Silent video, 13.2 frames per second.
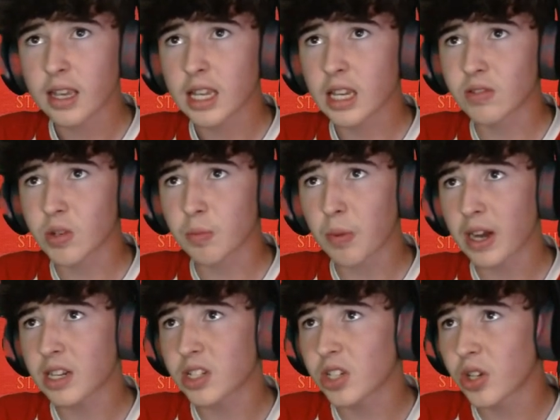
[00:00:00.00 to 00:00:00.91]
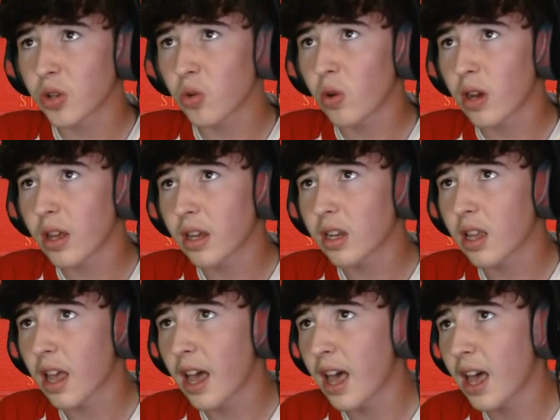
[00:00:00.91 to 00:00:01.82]
Gives it back to,
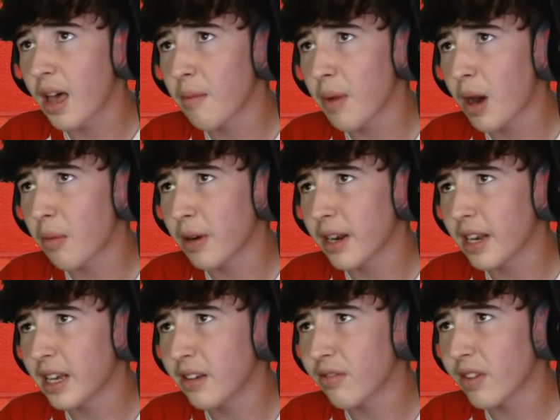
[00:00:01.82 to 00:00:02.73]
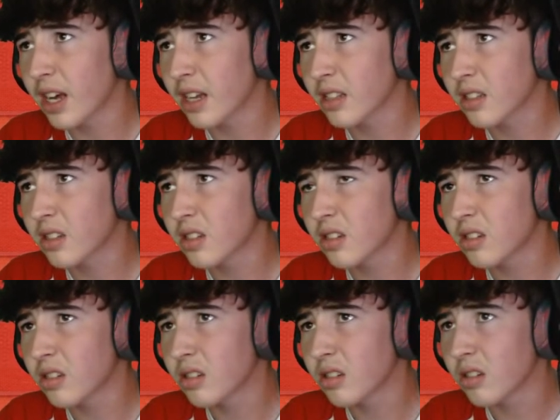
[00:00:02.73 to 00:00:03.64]
I believe that's...
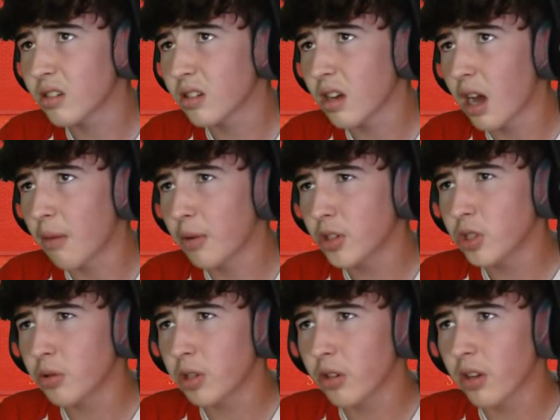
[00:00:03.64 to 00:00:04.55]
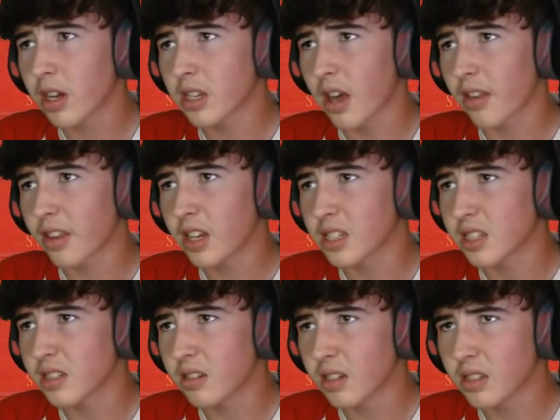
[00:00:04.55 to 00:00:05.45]
I'm not sure who that is. I think it's...
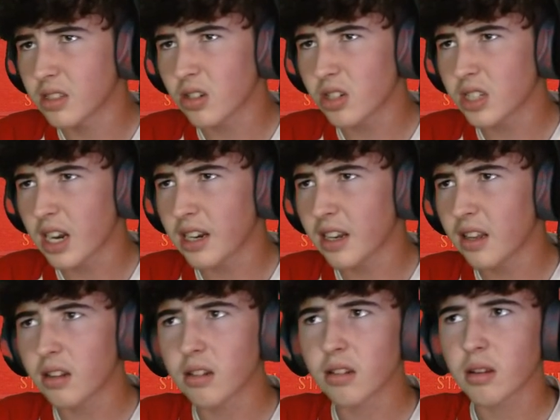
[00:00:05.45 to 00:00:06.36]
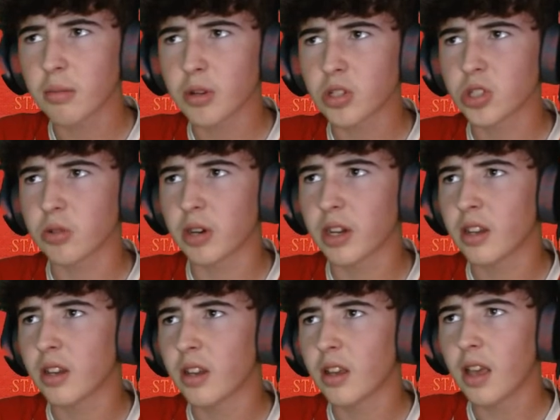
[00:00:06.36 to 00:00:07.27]
Is it not Dan Neil? I'm not sure.
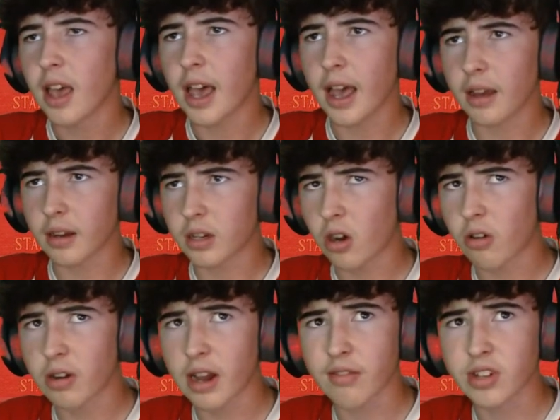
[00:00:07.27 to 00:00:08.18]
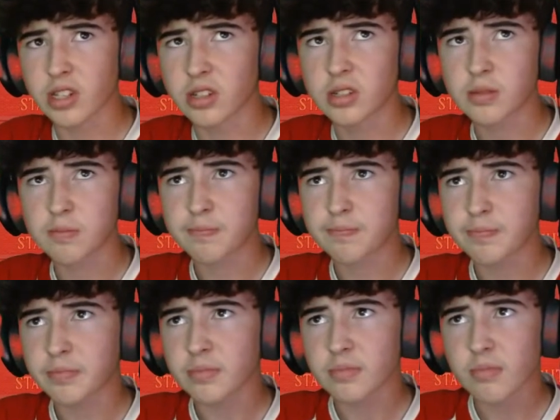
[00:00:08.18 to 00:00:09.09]
Corey Evans.
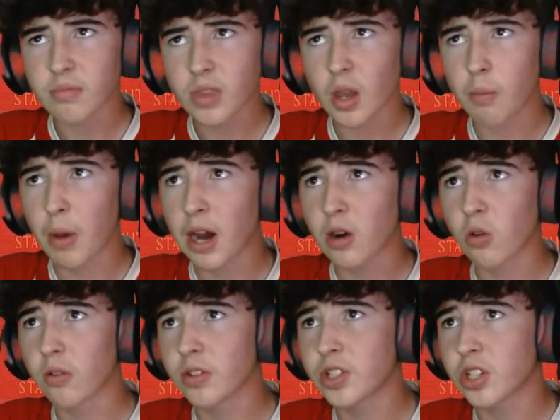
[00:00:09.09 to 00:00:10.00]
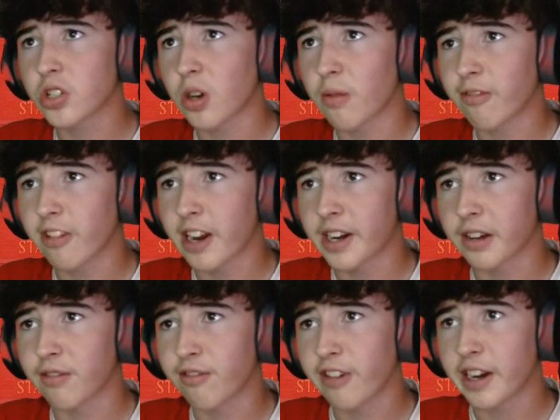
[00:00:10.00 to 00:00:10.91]
Back over to Tom
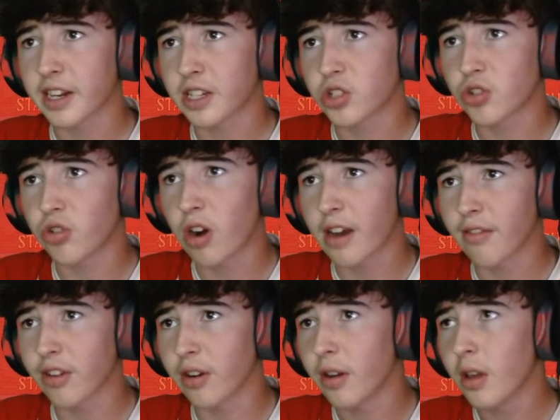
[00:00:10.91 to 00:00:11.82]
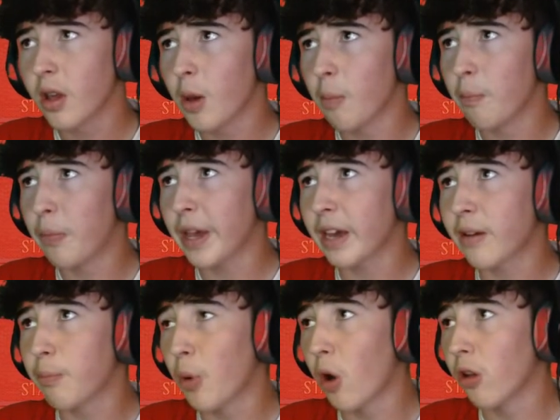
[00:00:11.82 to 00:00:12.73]
Flanagan. Flanagan's driving. Big
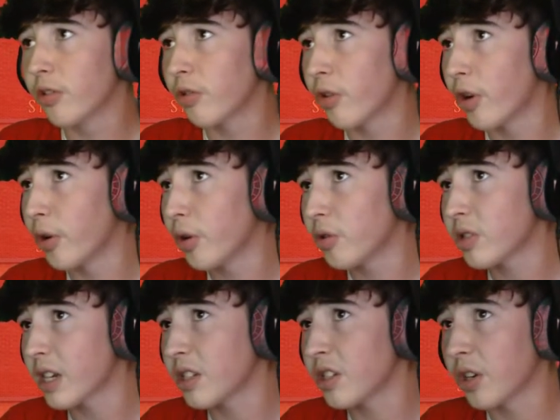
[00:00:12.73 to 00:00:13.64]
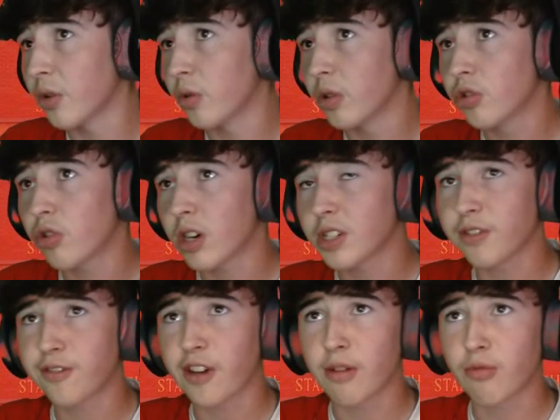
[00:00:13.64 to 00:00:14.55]
ball through. Who's that to? Tries to
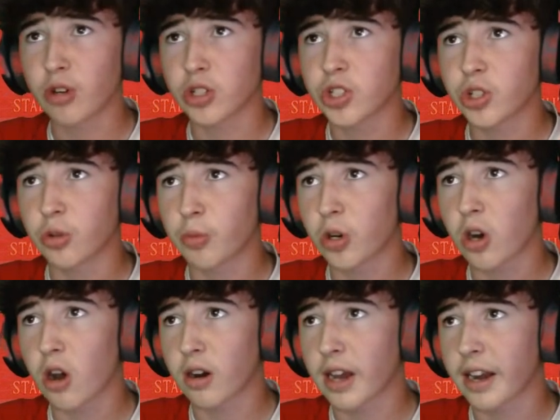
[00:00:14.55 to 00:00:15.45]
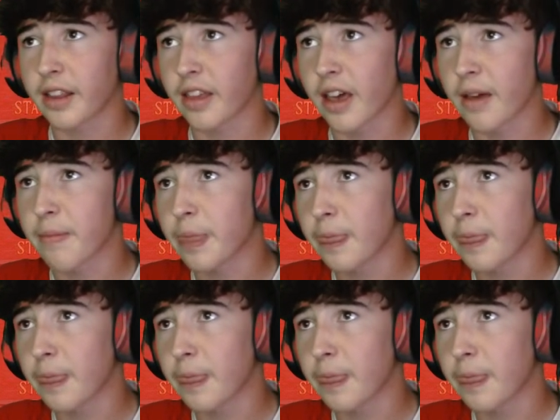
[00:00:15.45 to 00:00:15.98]
find Ross Stewart, but can't get it there.